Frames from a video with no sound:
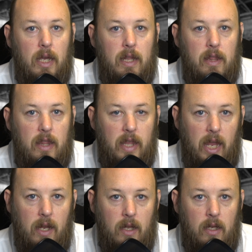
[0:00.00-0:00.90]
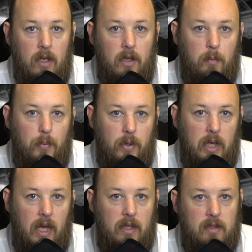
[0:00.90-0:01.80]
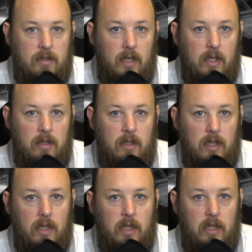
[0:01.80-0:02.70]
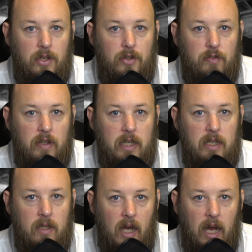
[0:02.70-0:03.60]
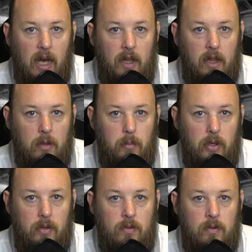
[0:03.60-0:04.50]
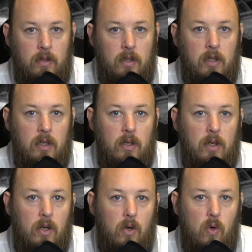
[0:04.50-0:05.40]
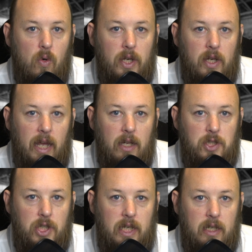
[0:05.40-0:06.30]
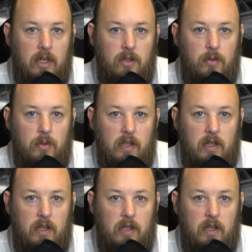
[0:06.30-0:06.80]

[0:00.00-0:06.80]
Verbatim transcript: And then you put it out in the sun and let the UV harden the model. Or you can cheat and do what